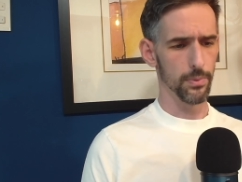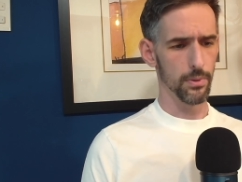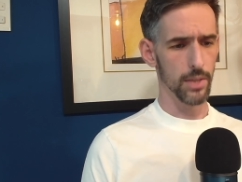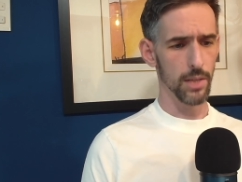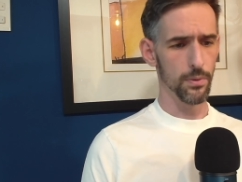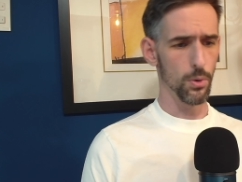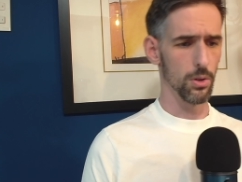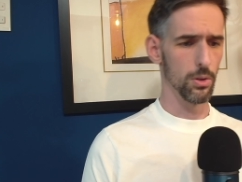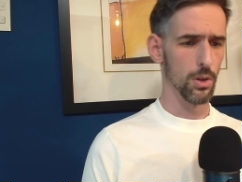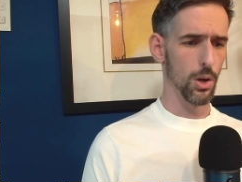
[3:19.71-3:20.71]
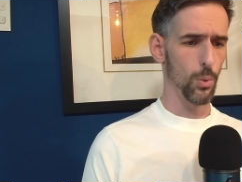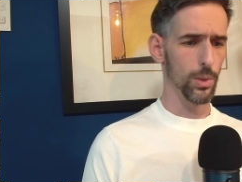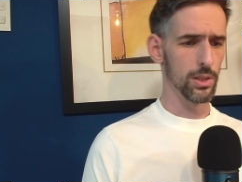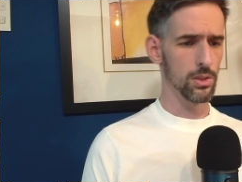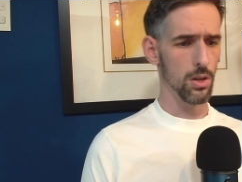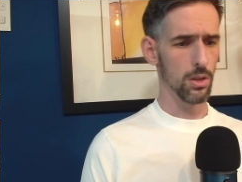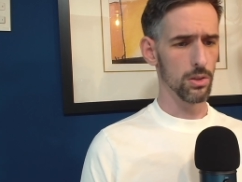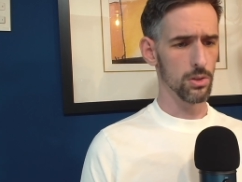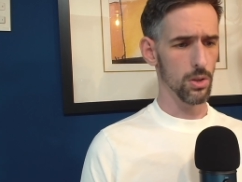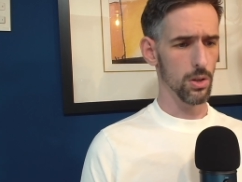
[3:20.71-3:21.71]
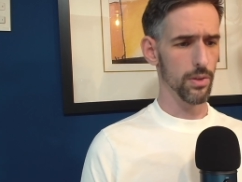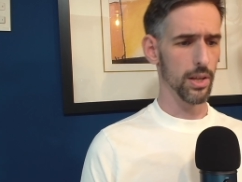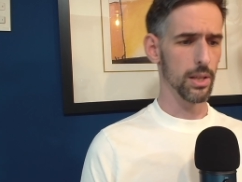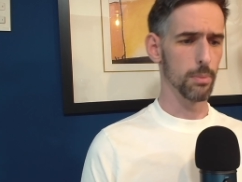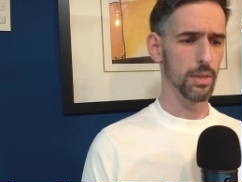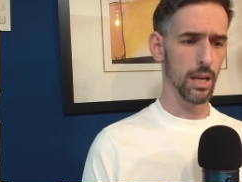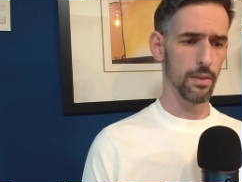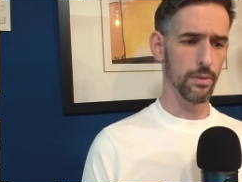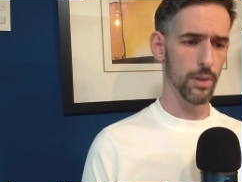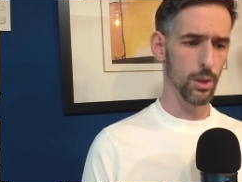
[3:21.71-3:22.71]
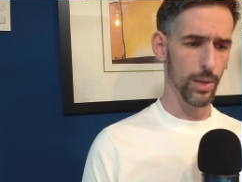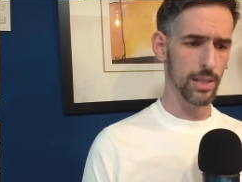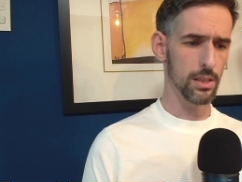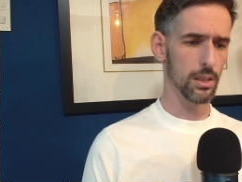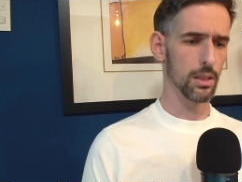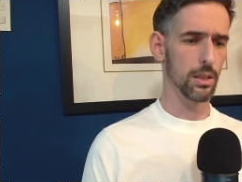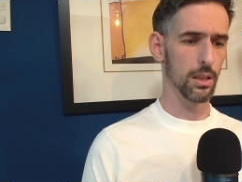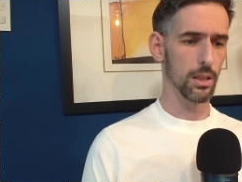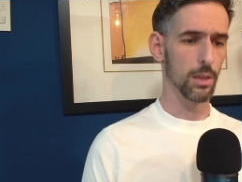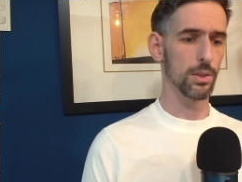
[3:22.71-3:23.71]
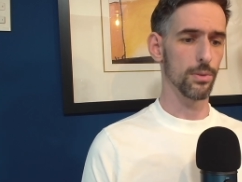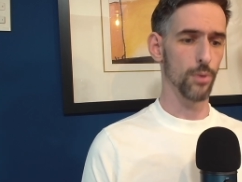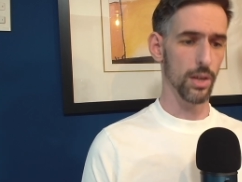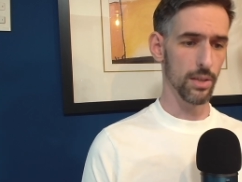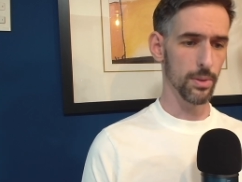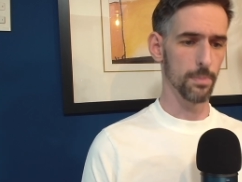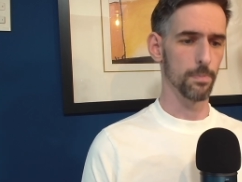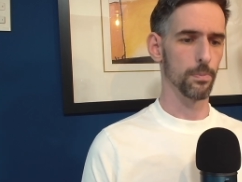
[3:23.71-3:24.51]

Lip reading: Therefore, when Saul saw that he behaved very wisely, he was afraid of him.